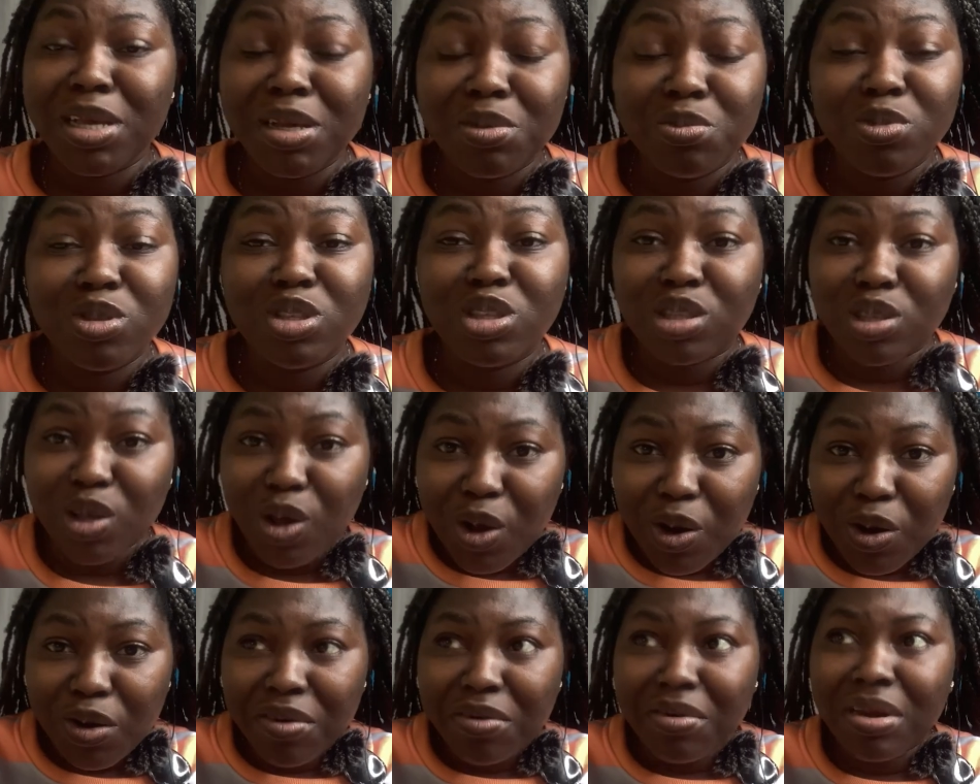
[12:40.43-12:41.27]
I'm
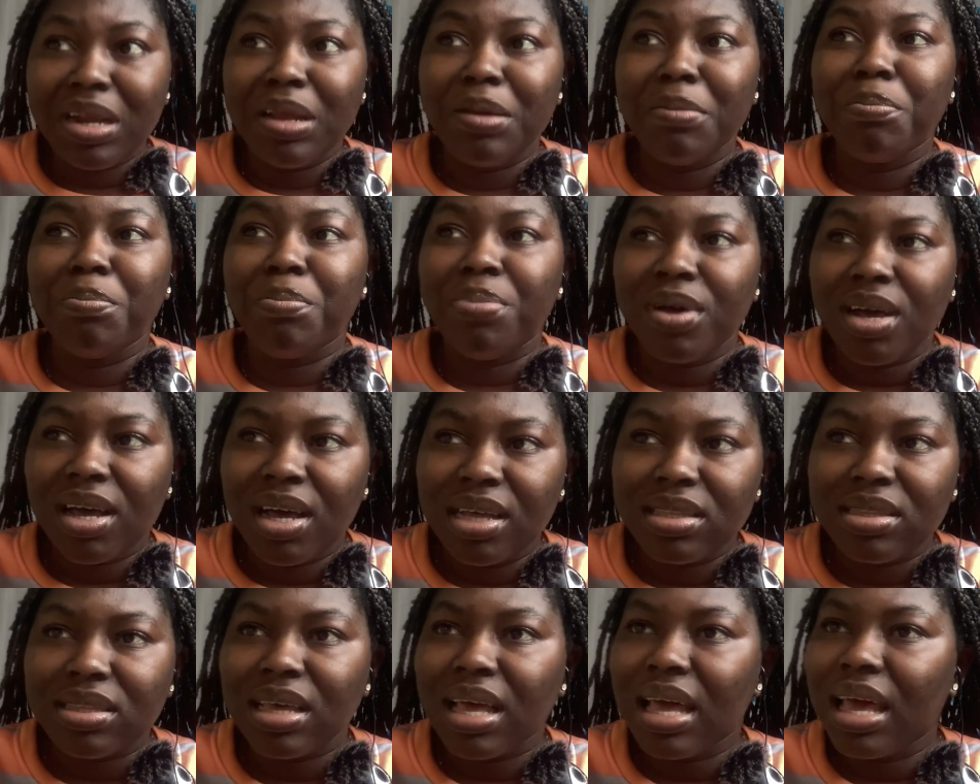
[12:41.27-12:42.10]
sorry,
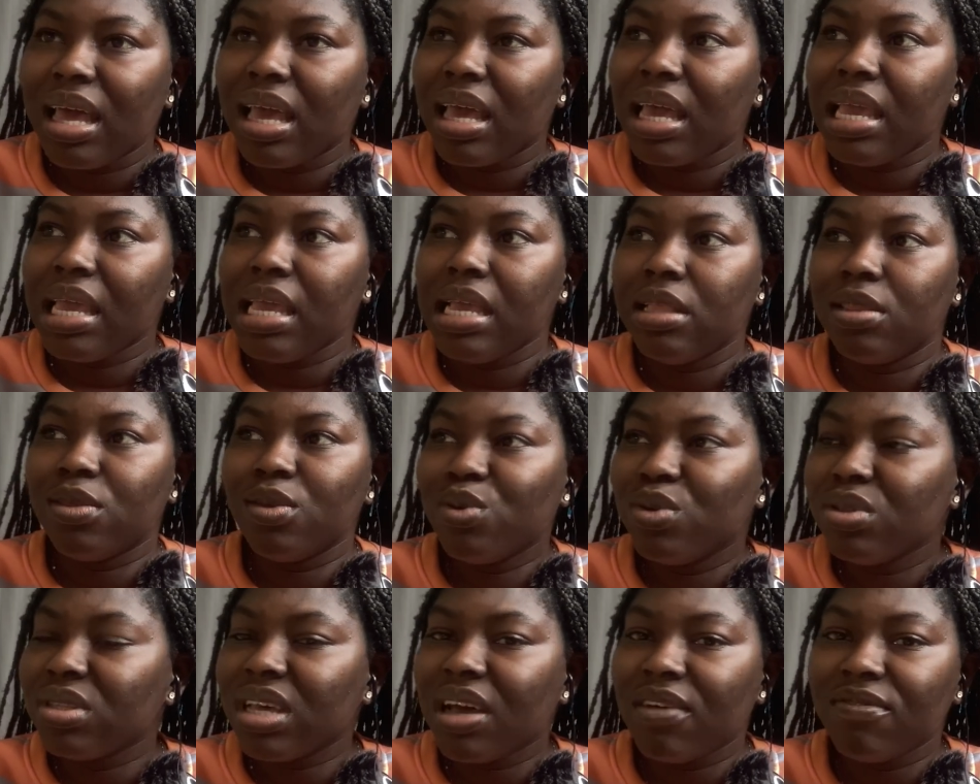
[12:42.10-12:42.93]
but I
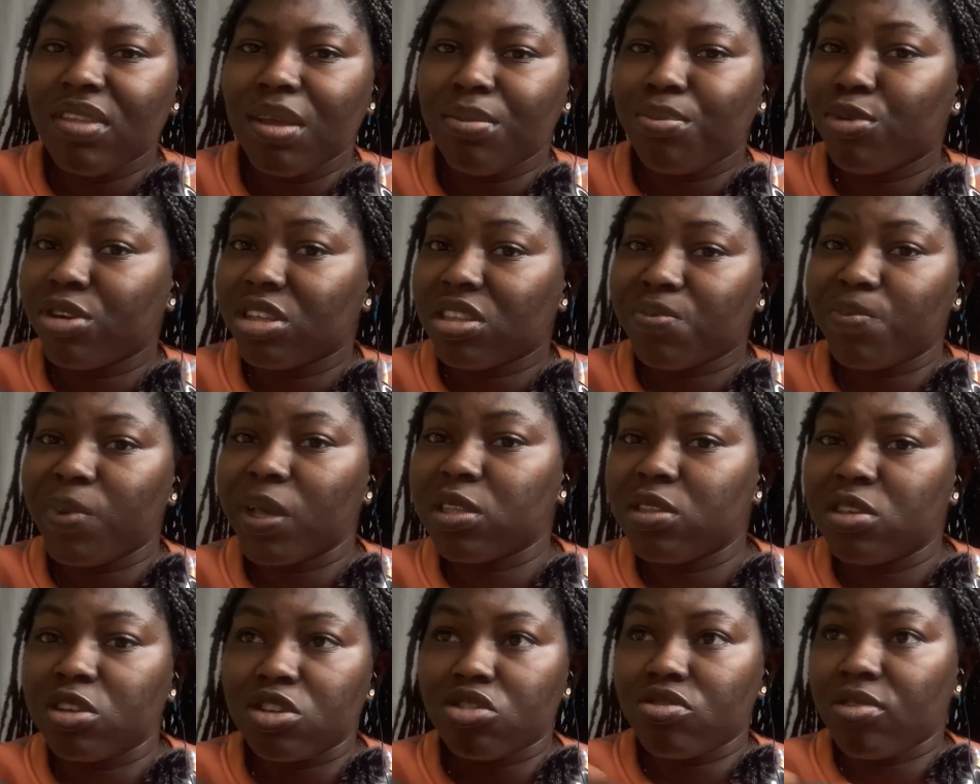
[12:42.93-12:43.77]
don't have the
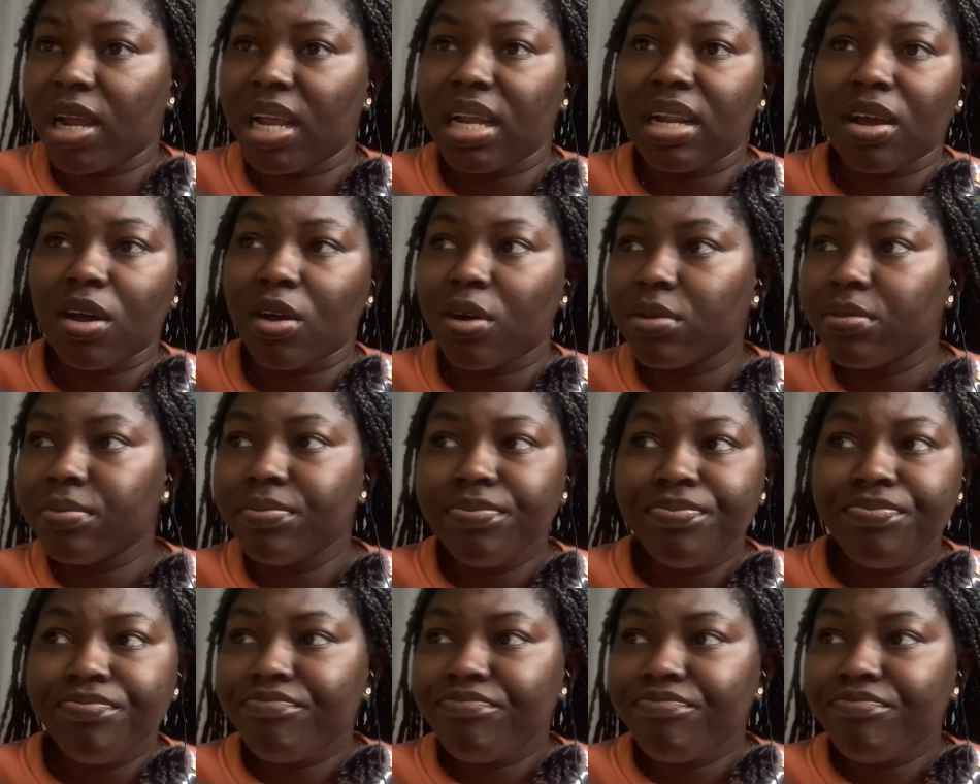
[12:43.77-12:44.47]
prospectus right now.